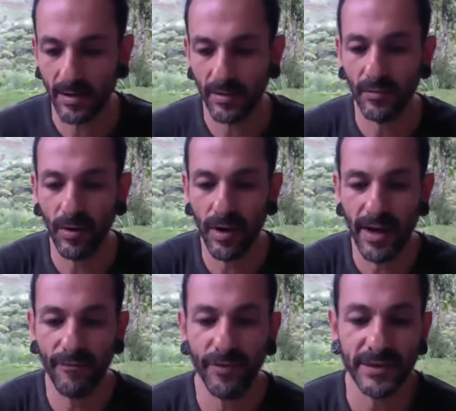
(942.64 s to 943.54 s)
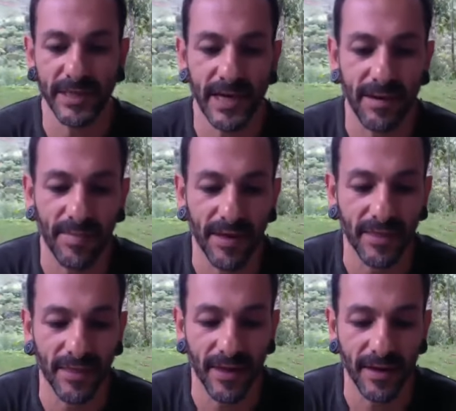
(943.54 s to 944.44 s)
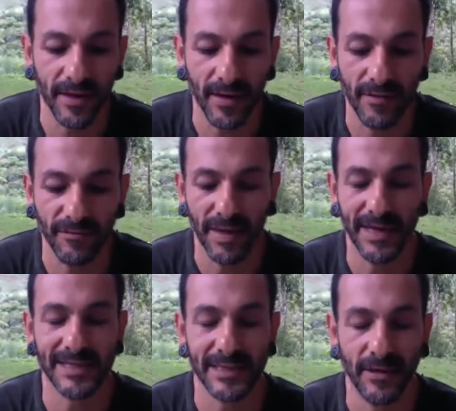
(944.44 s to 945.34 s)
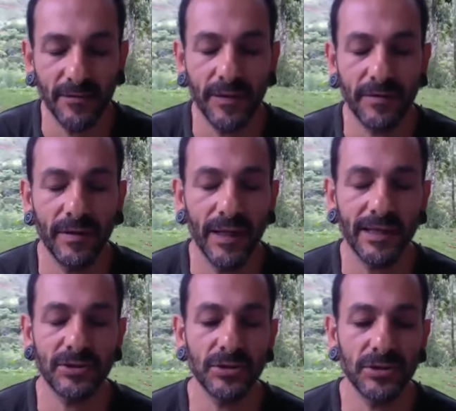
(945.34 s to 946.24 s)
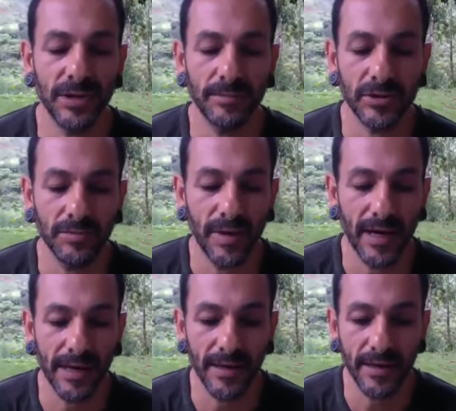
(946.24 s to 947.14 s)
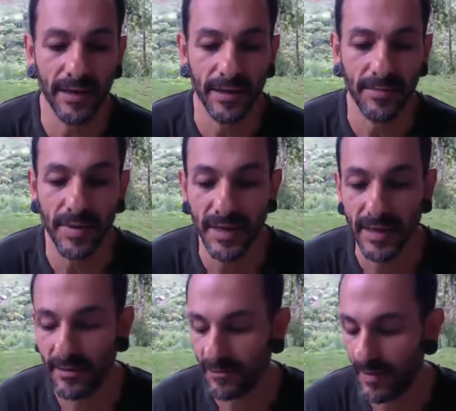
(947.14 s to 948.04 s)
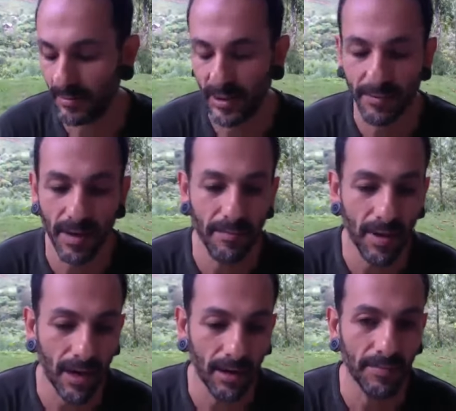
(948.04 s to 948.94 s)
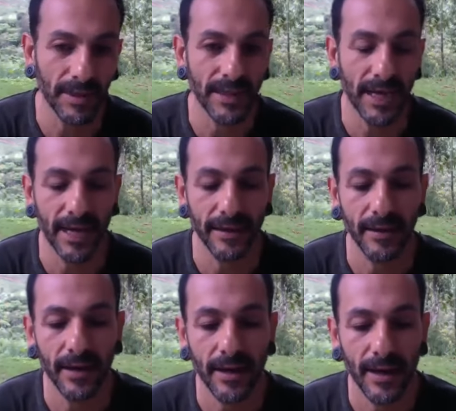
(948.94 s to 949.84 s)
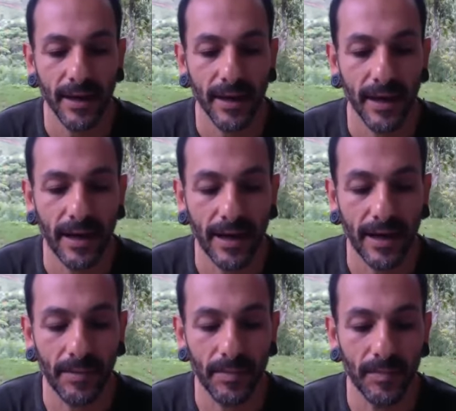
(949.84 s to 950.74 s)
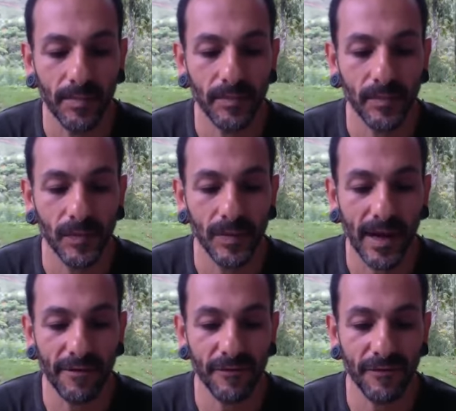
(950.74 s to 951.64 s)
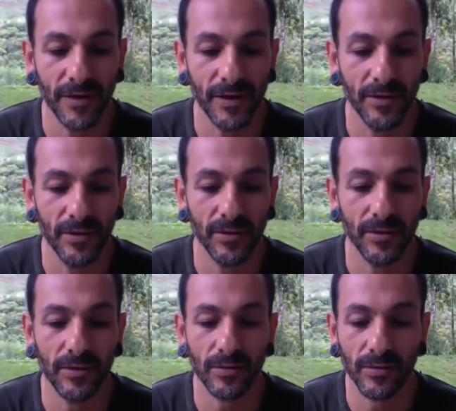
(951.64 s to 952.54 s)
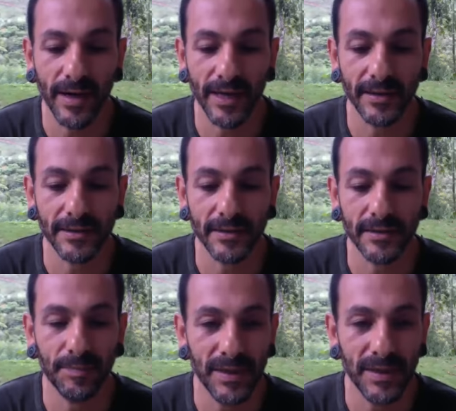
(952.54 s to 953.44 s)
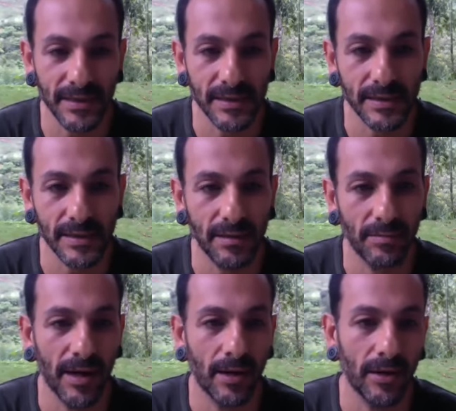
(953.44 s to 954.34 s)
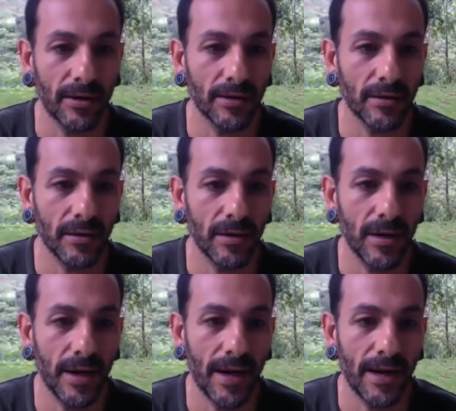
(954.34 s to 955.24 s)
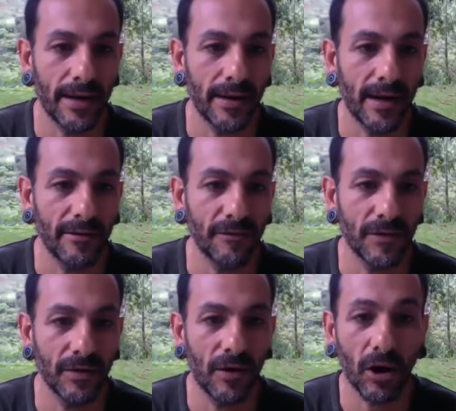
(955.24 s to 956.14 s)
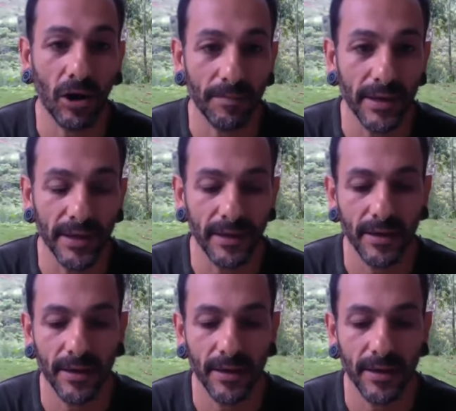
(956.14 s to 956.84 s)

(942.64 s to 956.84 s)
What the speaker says: Well, every time I think of myself in relationship to my immediate family, my mom, my dad, um, I feel great peace in my heart, and I feel harmony.